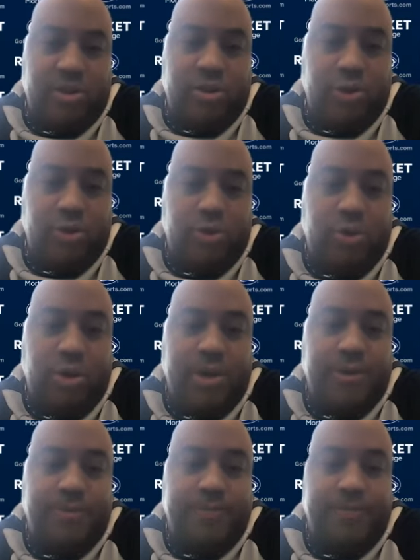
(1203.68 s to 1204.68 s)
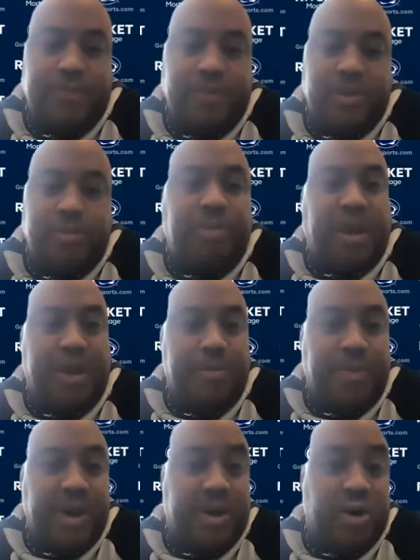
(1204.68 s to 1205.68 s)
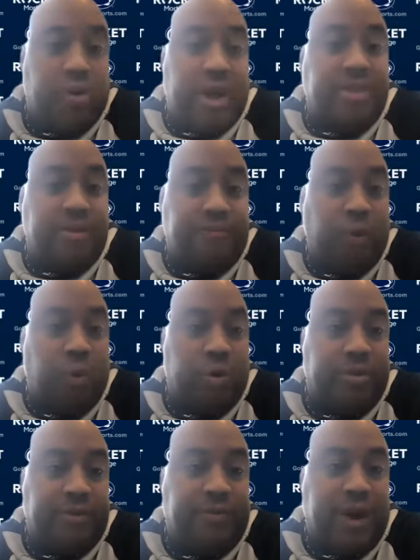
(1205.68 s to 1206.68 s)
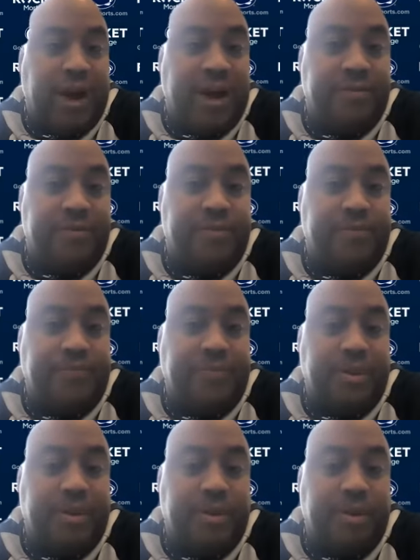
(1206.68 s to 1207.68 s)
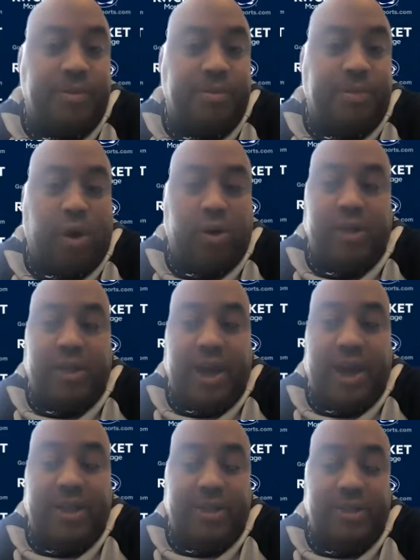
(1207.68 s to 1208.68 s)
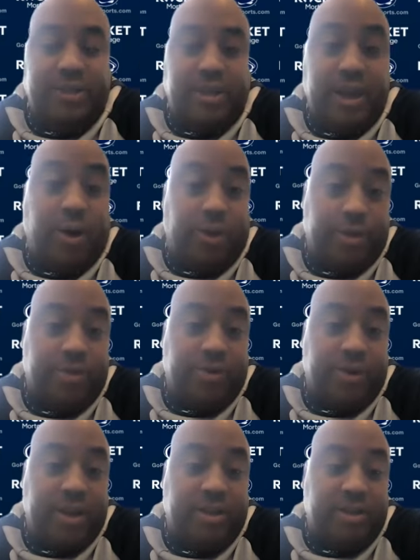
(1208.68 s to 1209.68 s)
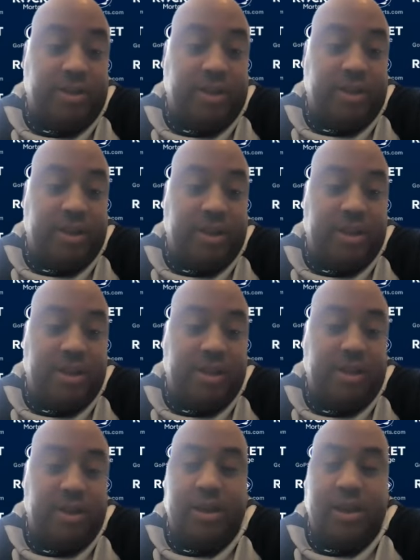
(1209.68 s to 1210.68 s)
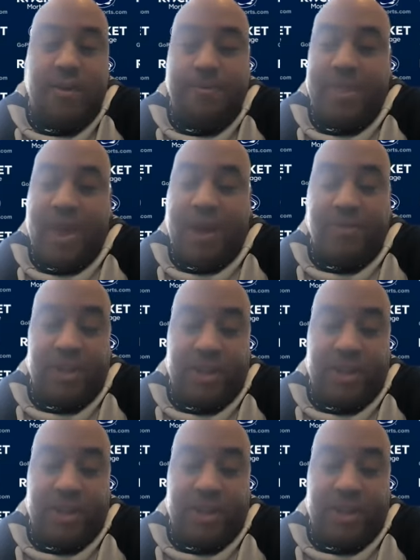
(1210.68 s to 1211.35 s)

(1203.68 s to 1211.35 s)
to play bigger at the four and the five. Part of that is health, right? And having